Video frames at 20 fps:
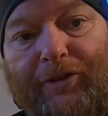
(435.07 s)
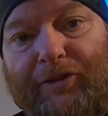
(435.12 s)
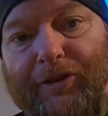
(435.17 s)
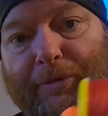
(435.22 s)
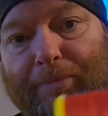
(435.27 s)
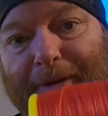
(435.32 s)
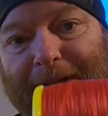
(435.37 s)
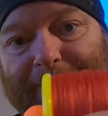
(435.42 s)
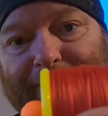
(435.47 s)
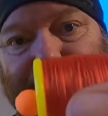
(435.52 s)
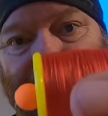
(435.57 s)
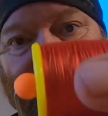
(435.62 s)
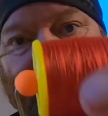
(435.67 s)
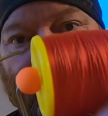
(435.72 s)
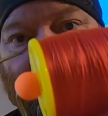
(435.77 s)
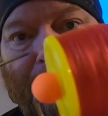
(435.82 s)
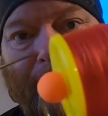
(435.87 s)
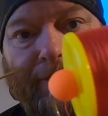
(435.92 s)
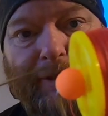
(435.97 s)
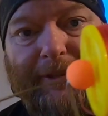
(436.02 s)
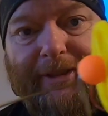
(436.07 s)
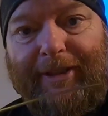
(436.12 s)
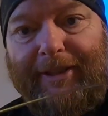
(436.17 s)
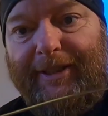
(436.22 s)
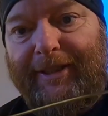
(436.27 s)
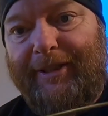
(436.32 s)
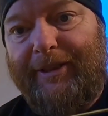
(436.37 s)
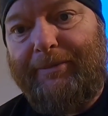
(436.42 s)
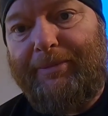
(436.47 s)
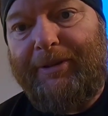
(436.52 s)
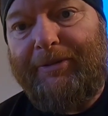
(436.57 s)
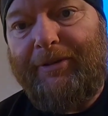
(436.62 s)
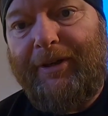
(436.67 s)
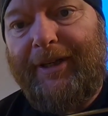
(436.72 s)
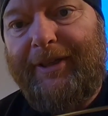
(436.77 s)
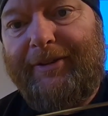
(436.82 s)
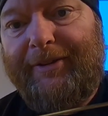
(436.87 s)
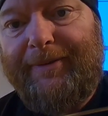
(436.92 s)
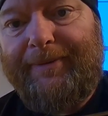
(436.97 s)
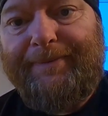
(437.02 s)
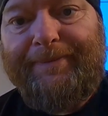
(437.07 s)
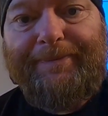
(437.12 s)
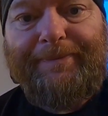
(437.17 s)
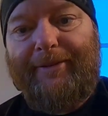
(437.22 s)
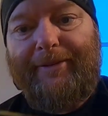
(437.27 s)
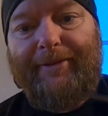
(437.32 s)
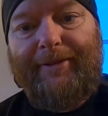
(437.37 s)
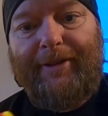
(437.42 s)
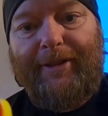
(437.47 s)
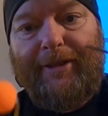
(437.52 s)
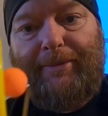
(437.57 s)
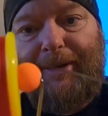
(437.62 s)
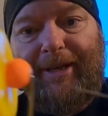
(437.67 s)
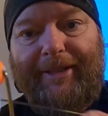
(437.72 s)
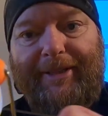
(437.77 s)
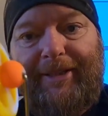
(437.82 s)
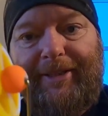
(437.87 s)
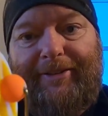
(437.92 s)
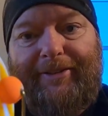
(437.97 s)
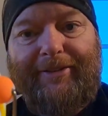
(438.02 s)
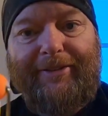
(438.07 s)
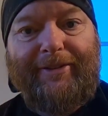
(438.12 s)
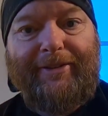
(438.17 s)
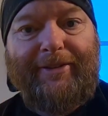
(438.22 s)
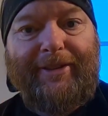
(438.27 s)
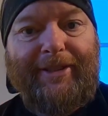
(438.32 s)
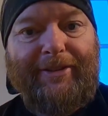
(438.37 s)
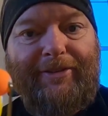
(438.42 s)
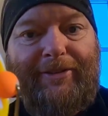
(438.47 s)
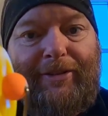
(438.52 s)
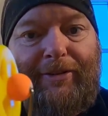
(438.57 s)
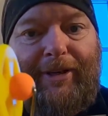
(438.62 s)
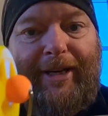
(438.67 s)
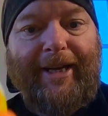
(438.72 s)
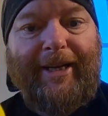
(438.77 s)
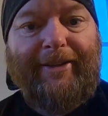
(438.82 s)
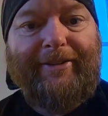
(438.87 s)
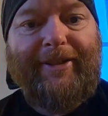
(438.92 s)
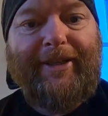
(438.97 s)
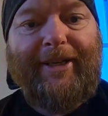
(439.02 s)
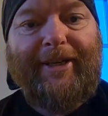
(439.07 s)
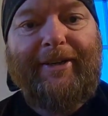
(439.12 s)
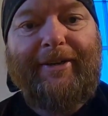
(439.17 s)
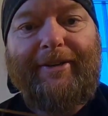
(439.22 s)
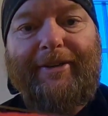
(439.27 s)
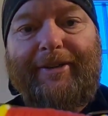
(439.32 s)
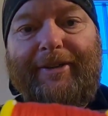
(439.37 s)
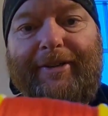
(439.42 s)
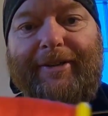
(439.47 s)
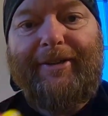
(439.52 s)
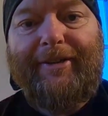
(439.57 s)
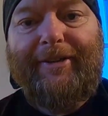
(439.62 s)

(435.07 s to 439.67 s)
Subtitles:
just the bits that hold it that need to be right. You're gonna make these two legs here.